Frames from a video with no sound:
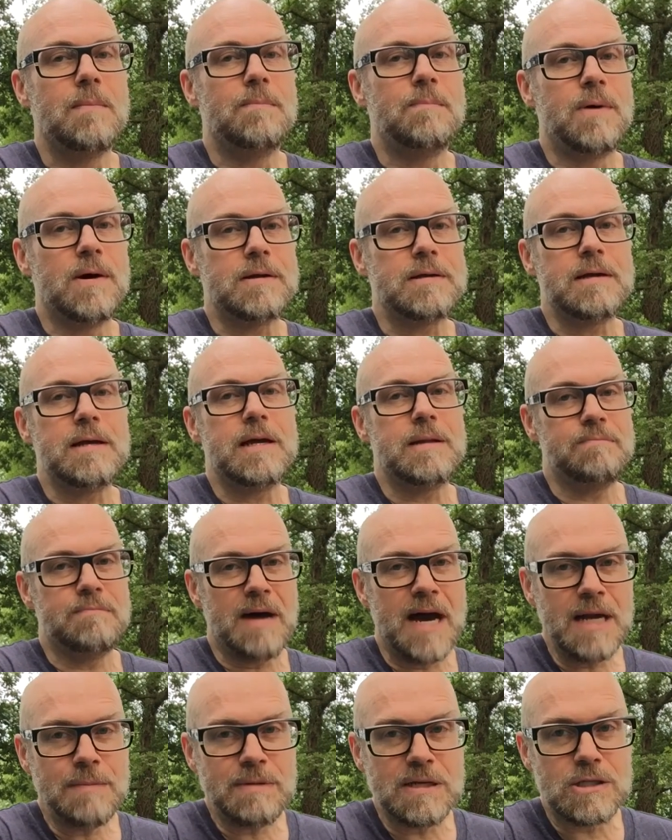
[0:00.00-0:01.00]
But it
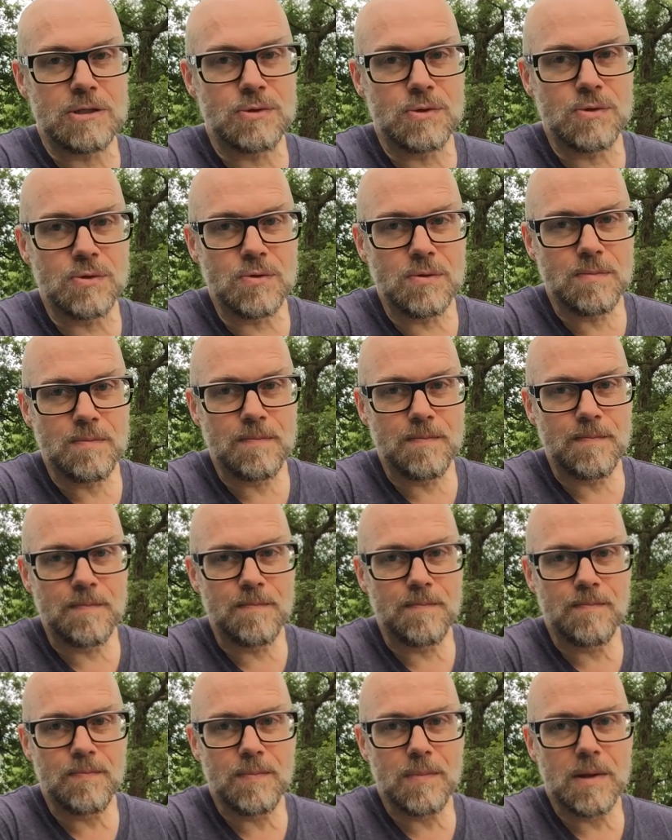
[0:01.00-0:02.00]
might be true
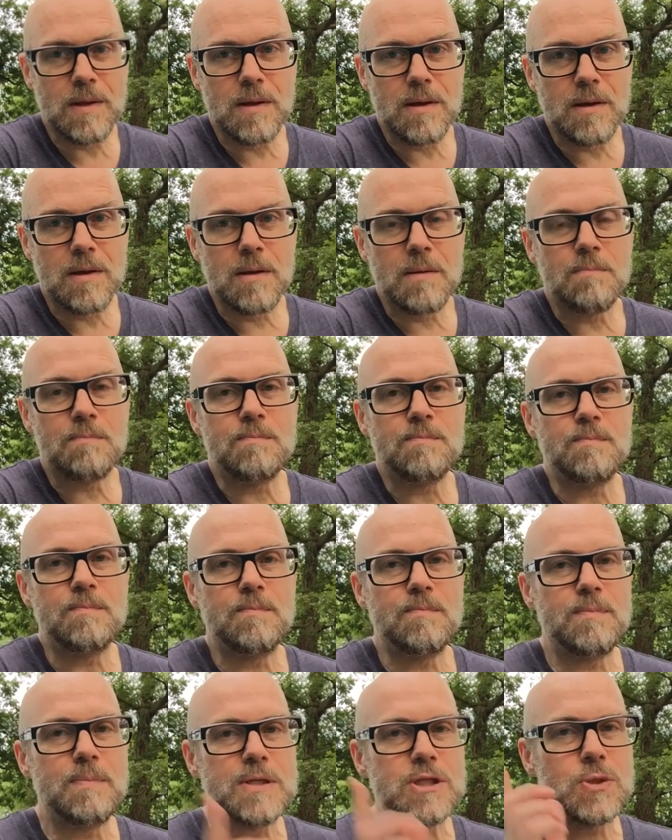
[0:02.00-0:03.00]

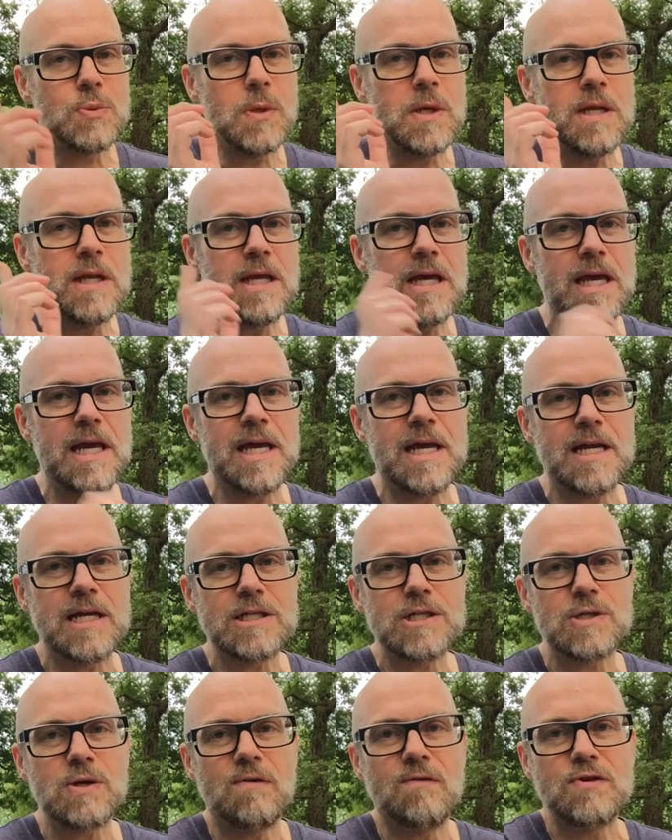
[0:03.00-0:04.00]
between the
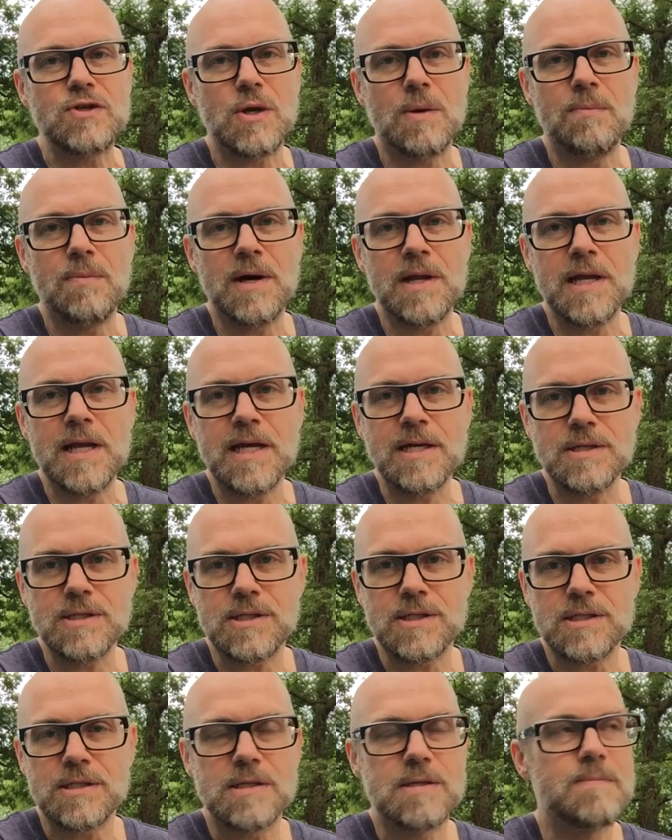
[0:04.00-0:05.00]
ears of somebody
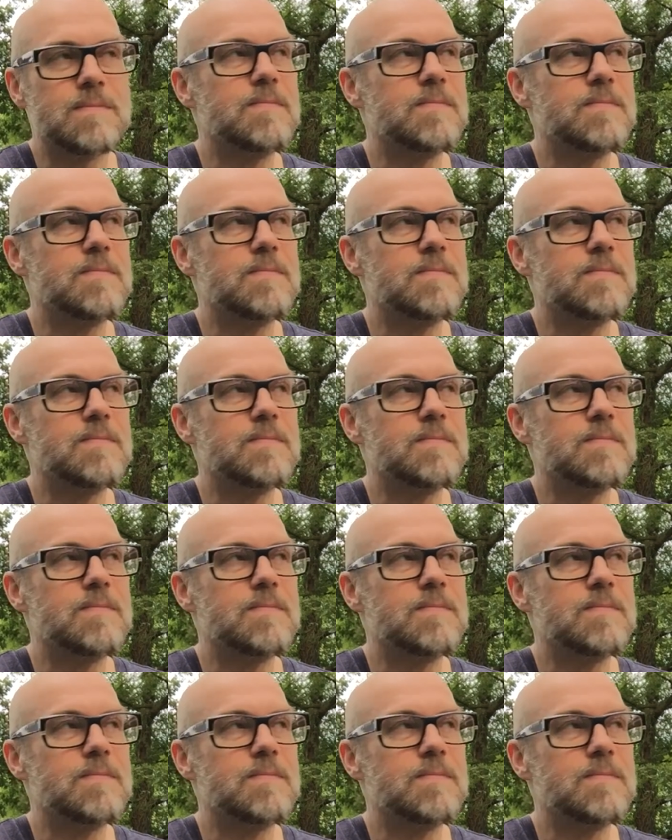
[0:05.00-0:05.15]
else.